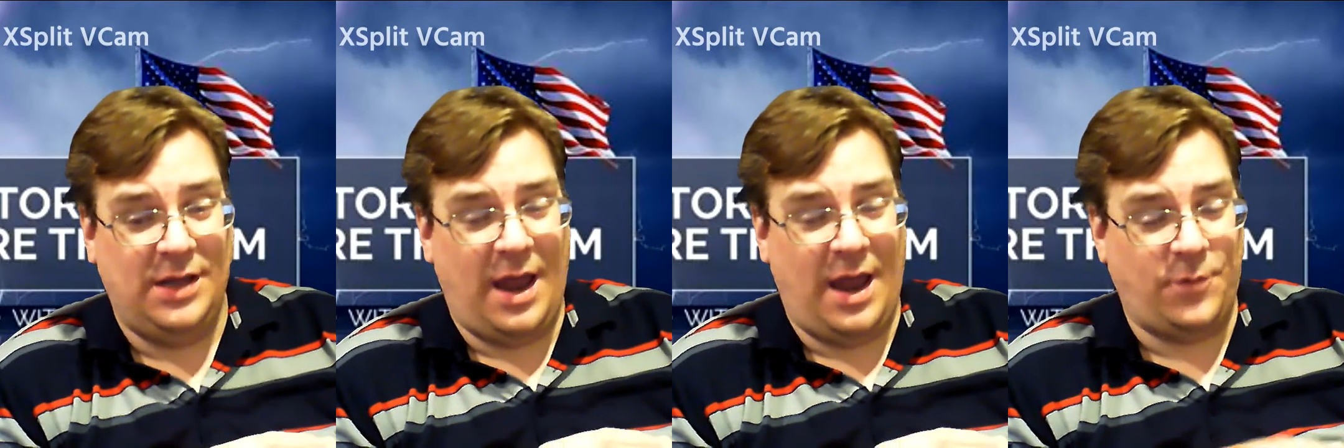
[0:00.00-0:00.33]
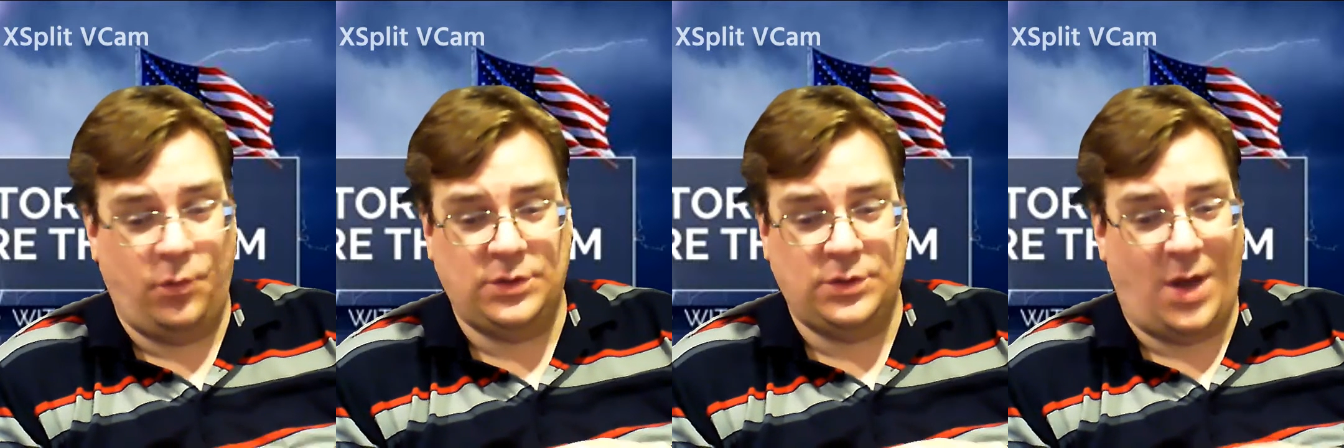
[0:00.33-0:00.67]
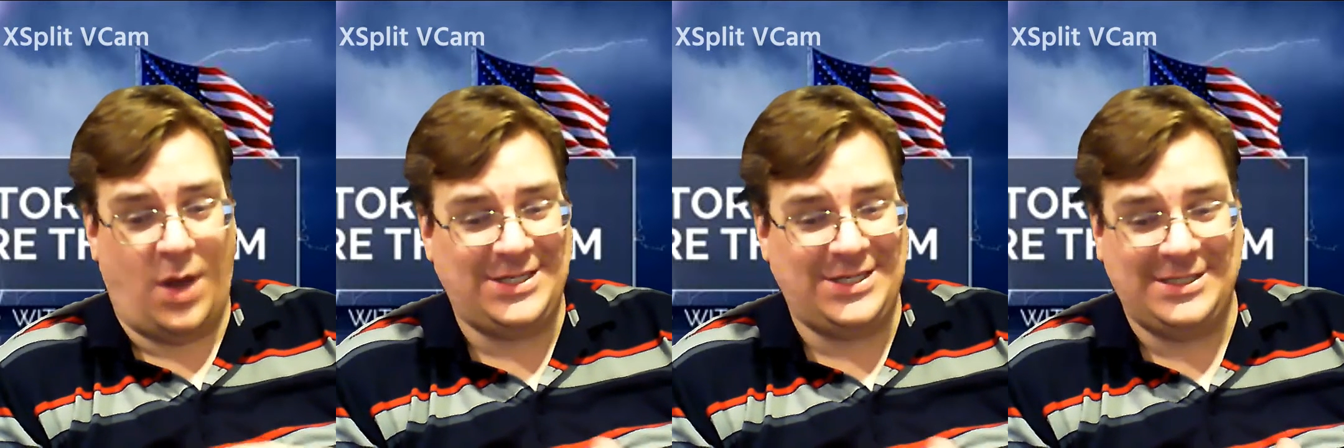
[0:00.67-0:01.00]
everyone was
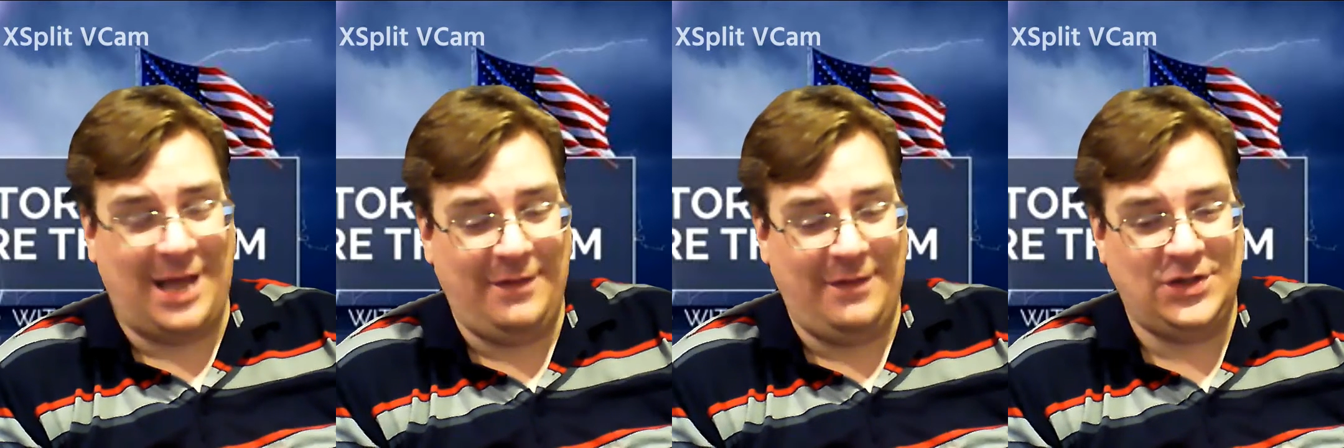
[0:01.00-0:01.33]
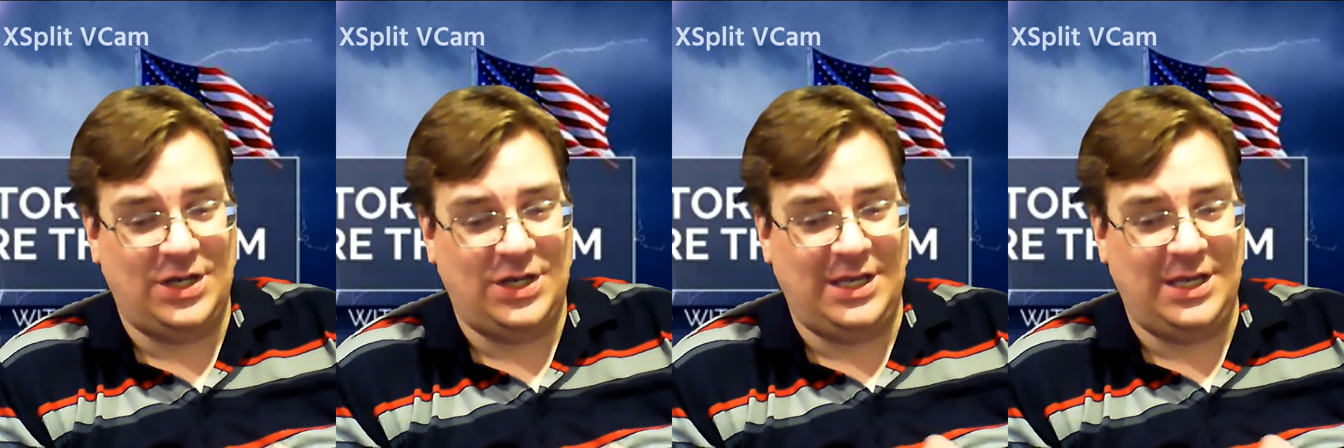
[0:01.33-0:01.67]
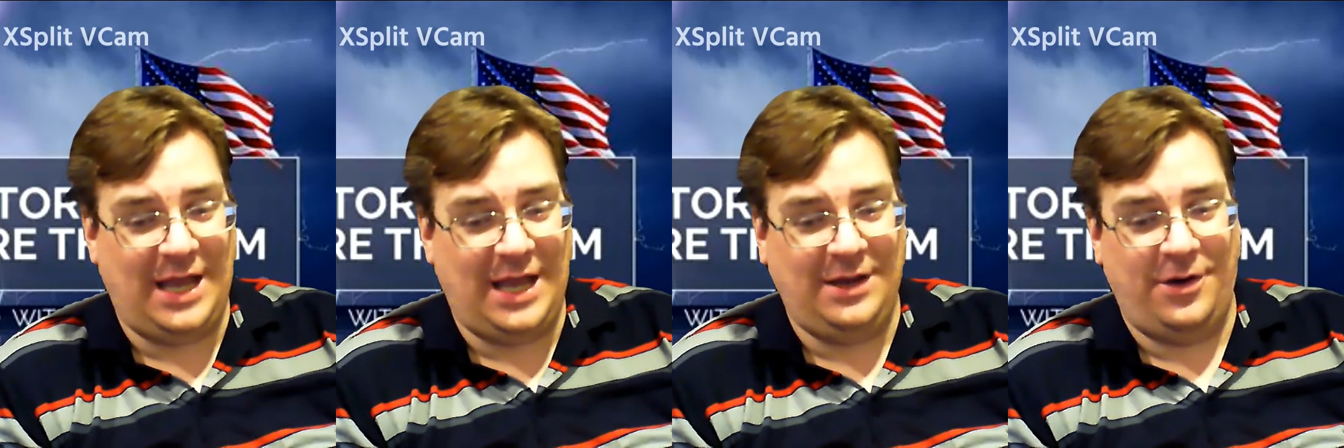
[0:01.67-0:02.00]
watching television and
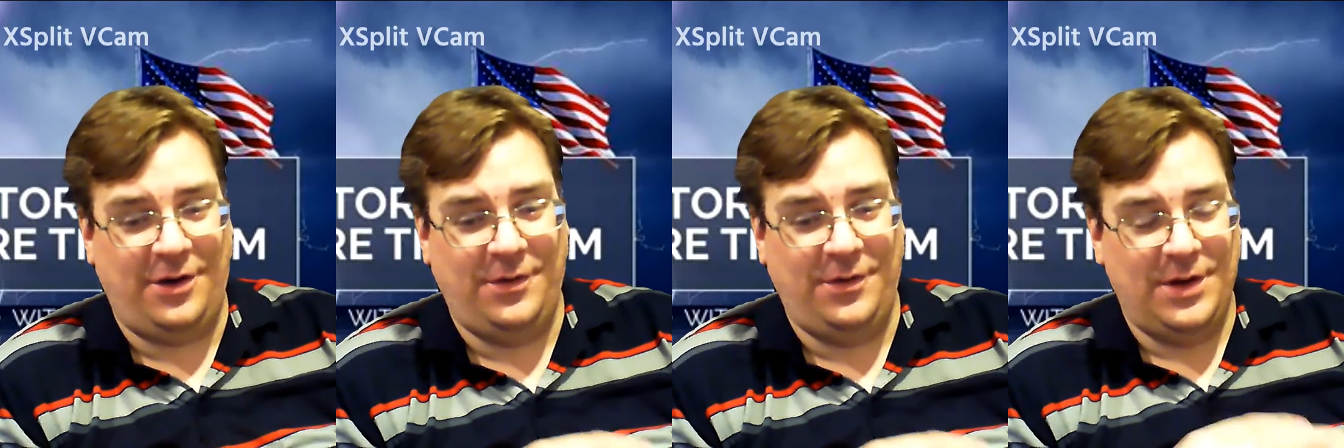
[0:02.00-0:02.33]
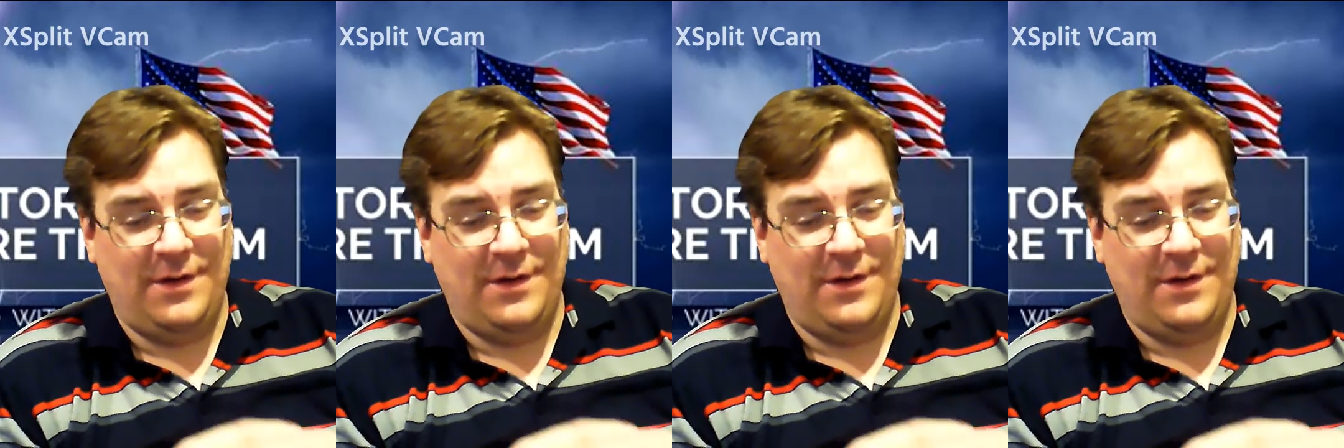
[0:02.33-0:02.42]
getting their